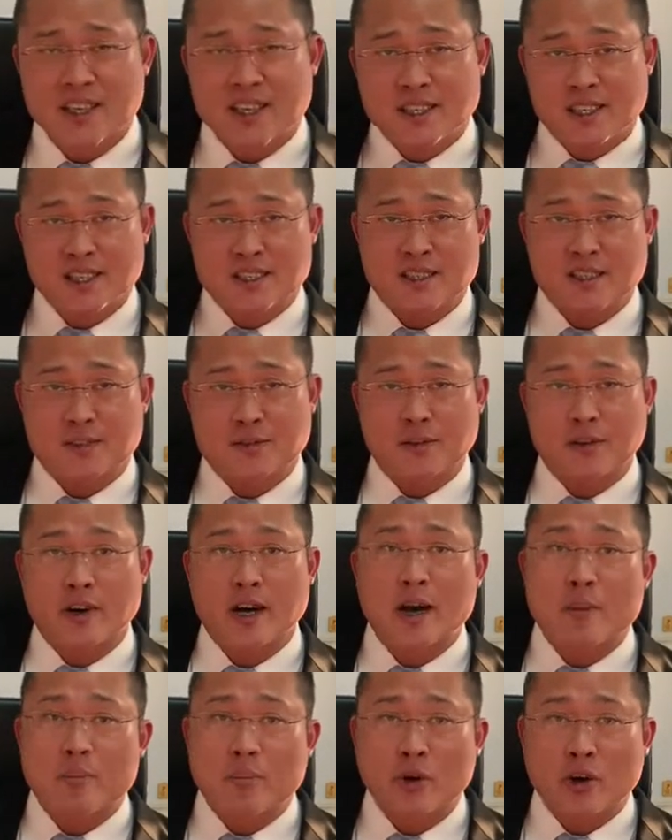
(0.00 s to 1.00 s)
This is for
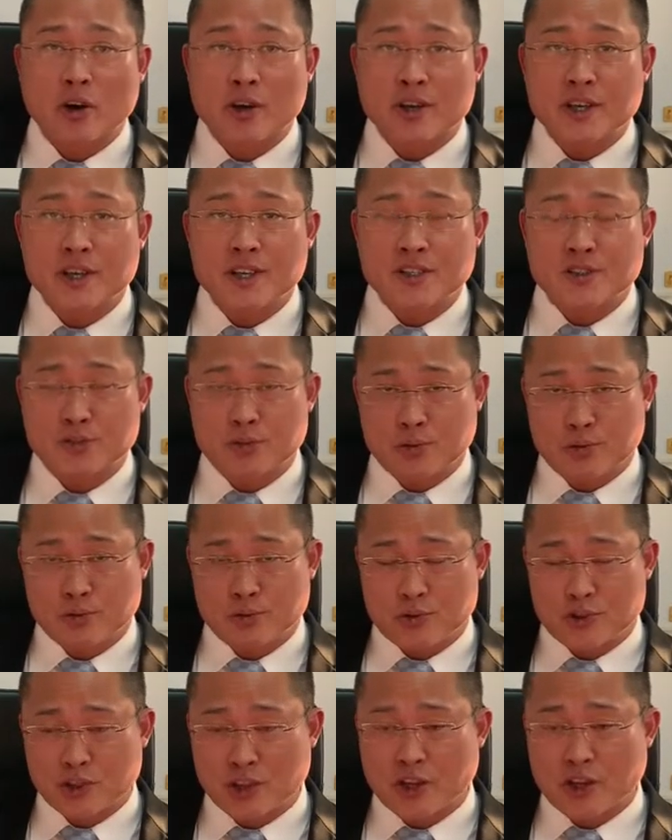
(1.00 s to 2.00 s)
employees who
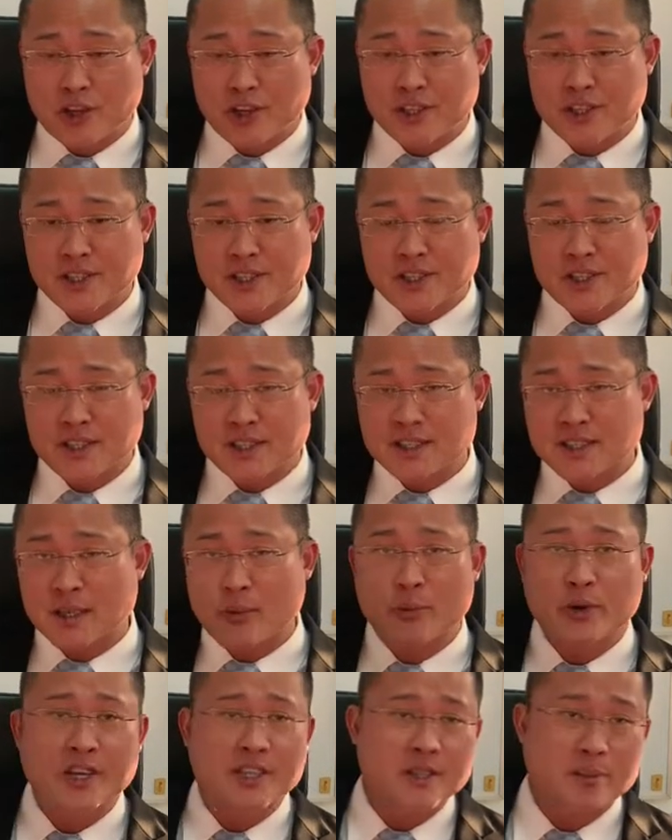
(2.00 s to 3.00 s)
join
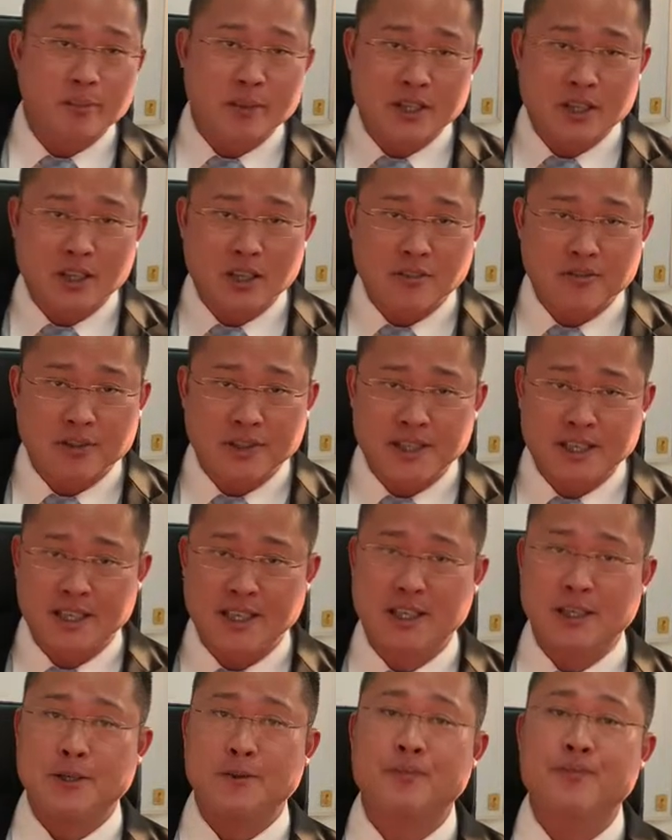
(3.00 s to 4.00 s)
somewhere in the middle of the
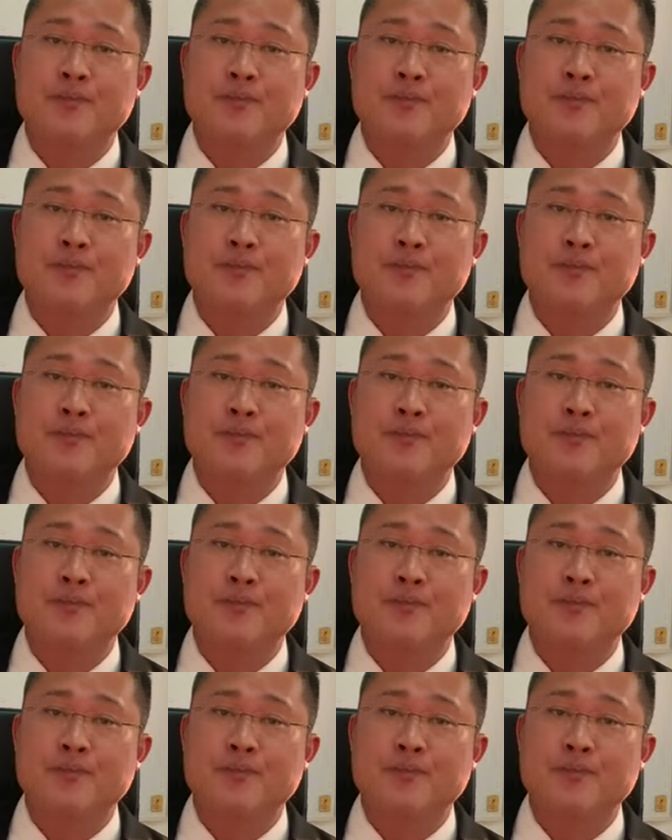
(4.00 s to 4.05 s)
year.